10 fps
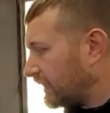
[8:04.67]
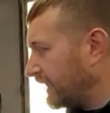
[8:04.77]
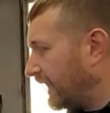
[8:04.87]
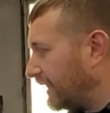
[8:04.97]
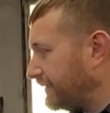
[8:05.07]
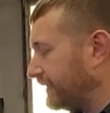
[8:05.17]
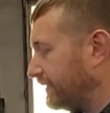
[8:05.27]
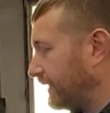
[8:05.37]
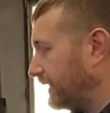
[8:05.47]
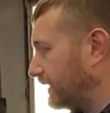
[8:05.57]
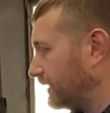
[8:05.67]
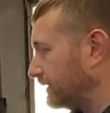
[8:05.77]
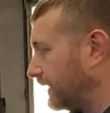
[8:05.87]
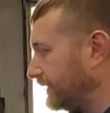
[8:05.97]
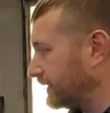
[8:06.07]
Yeah, I think that
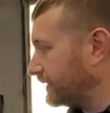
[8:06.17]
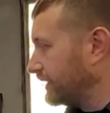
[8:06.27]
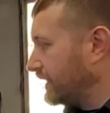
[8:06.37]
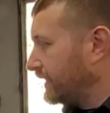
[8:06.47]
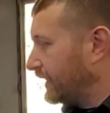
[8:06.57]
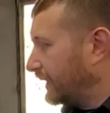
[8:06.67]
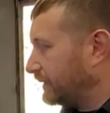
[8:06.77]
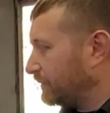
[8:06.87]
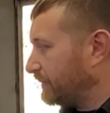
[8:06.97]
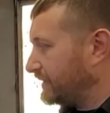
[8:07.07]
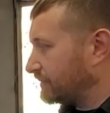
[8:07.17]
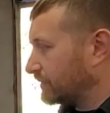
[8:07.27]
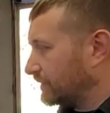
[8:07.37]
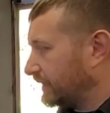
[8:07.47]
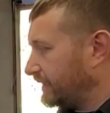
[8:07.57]
I think we made some
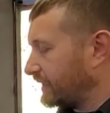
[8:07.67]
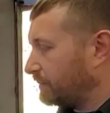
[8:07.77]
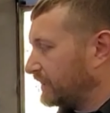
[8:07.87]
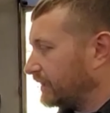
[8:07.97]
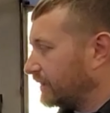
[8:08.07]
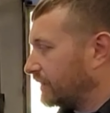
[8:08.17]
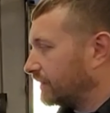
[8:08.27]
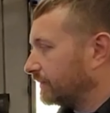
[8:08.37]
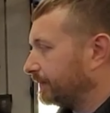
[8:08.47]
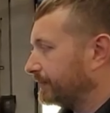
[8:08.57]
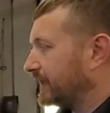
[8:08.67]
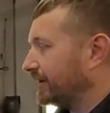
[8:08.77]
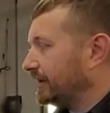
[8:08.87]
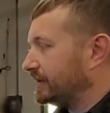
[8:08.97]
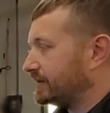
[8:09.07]
good gains. I'll be
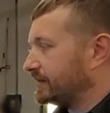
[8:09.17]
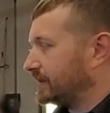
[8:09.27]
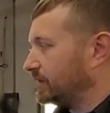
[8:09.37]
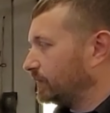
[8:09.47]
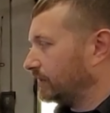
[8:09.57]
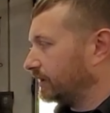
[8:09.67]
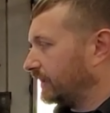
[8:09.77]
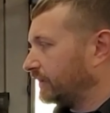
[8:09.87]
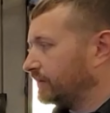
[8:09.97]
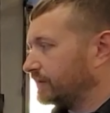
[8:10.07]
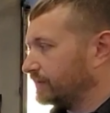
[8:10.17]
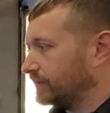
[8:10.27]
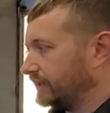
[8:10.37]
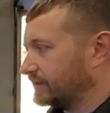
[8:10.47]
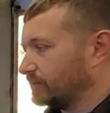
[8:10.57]
curious to see what I know you do
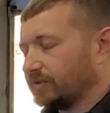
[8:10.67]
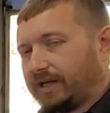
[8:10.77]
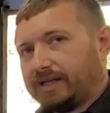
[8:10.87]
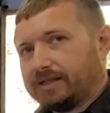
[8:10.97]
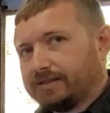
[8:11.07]
like some draggy.